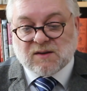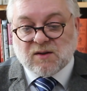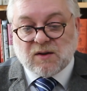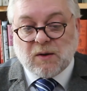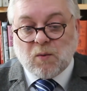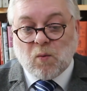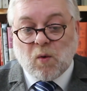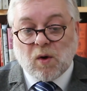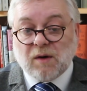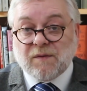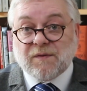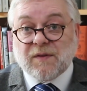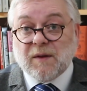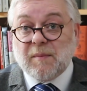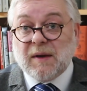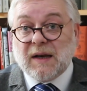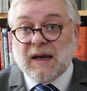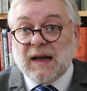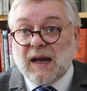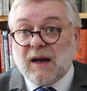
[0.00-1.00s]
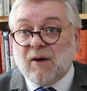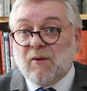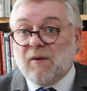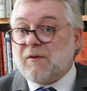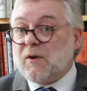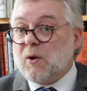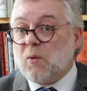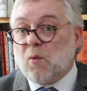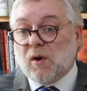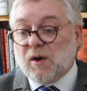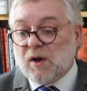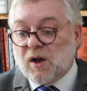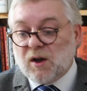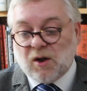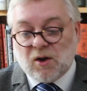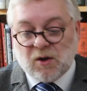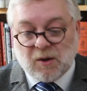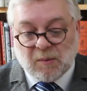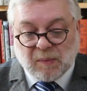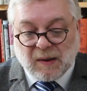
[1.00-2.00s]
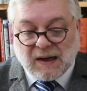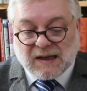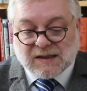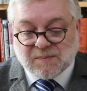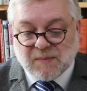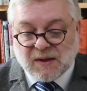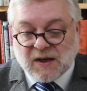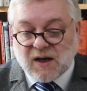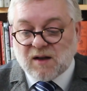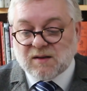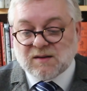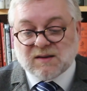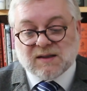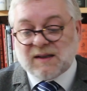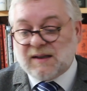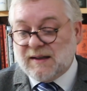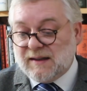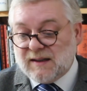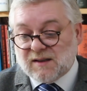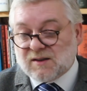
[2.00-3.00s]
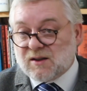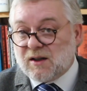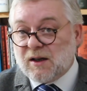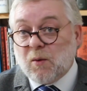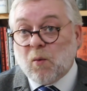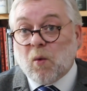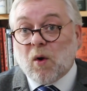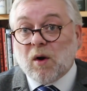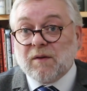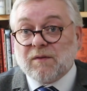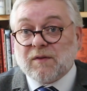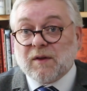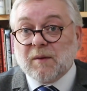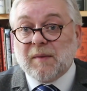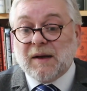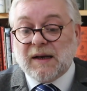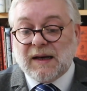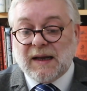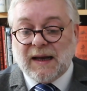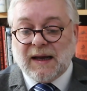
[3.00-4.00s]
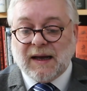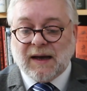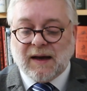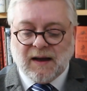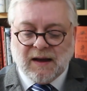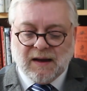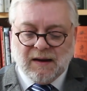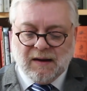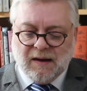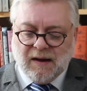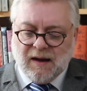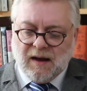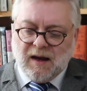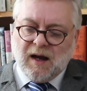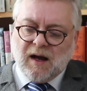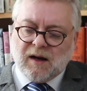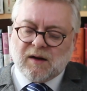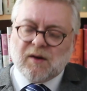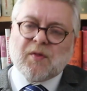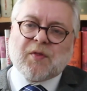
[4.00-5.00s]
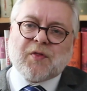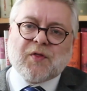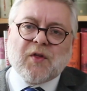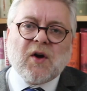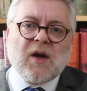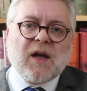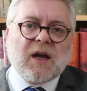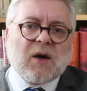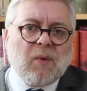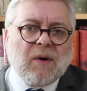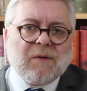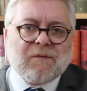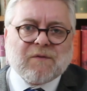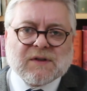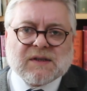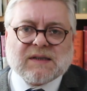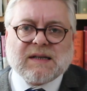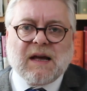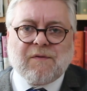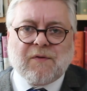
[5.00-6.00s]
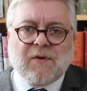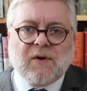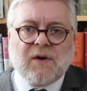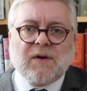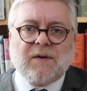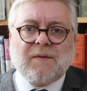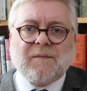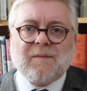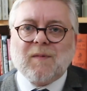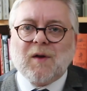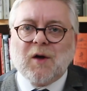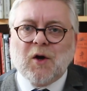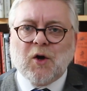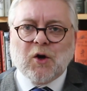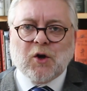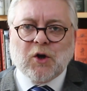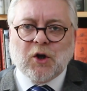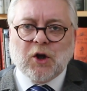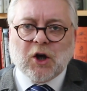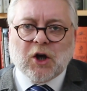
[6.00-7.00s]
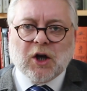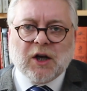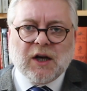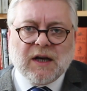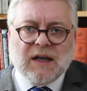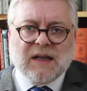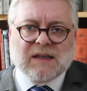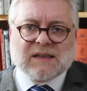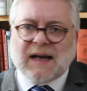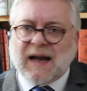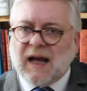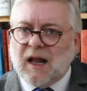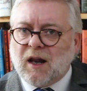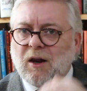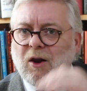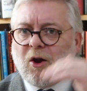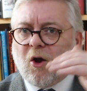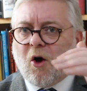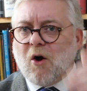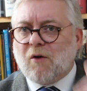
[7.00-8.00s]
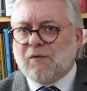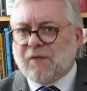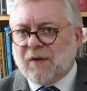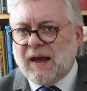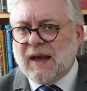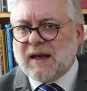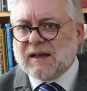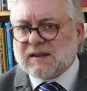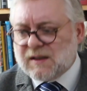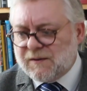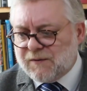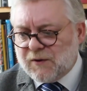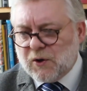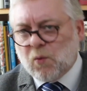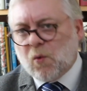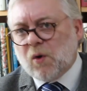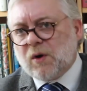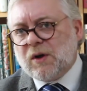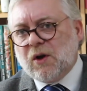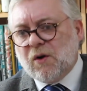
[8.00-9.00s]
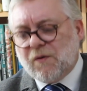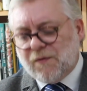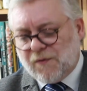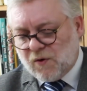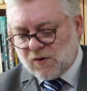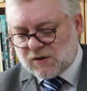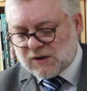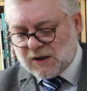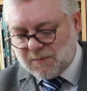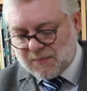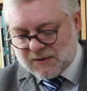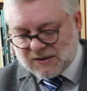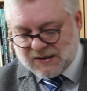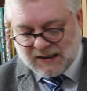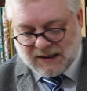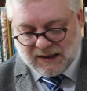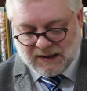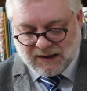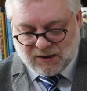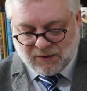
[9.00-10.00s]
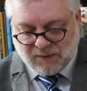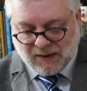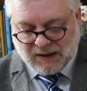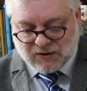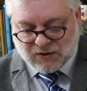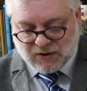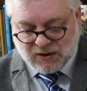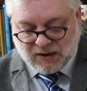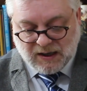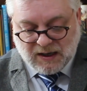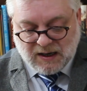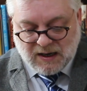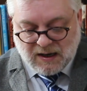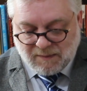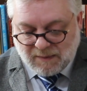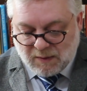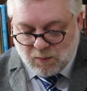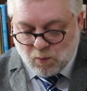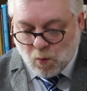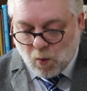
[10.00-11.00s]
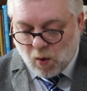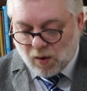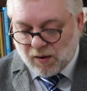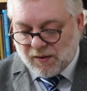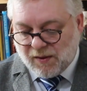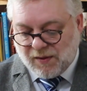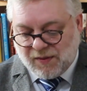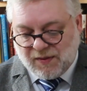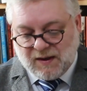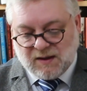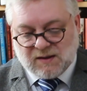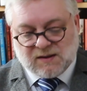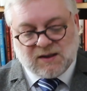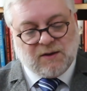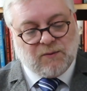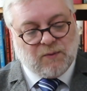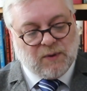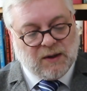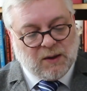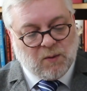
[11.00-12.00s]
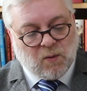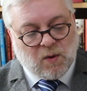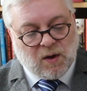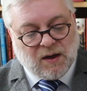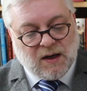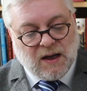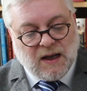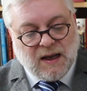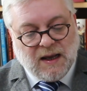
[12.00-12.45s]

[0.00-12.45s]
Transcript: only 1 of them in here. If you want a load of plasma guns, I think there's only 1 of them in here. And at 30 quid for 7, you're going to need to get a lot of kits if you want your force in a particular direction. I mean, one of the things that you really want